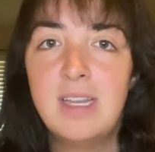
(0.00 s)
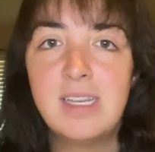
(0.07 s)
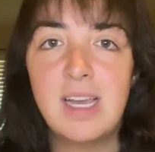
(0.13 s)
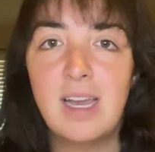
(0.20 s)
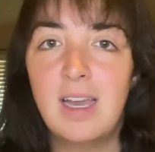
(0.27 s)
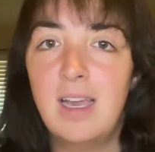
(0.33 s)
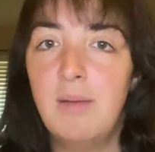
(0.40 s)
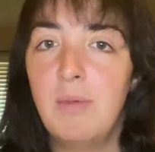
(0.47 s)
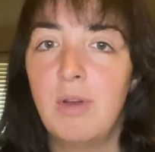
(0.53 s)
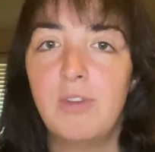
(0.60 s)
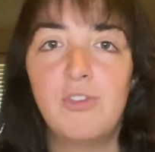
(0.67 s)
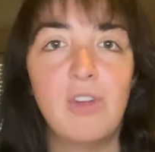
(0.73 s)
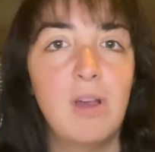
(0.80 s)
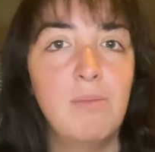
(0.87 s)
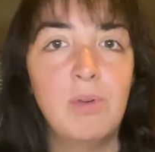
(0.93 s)
time or
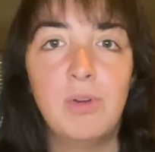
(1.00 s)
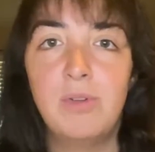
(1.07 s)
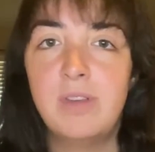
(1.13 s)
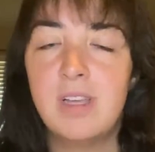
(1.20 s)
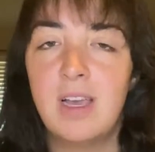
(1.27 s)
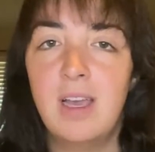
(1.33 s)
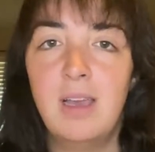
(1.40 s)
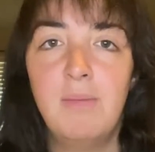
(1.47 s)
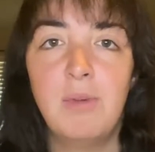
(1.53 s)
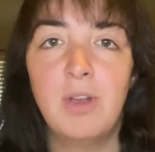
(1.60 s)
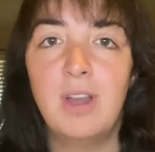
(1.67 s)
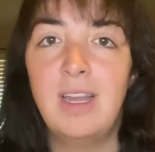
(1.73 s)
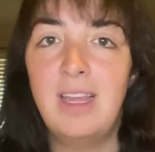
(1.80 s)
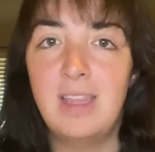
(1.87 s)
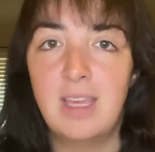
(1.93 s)
trombone time or
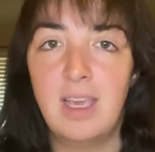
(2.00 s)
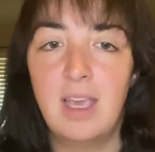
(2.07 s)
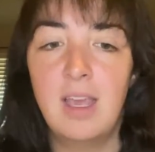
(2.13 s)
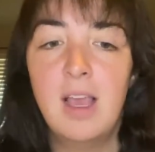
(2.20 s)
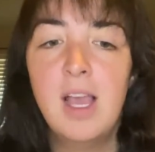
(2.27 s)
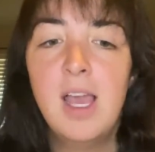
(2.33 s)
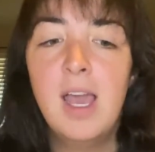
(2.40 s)
anything.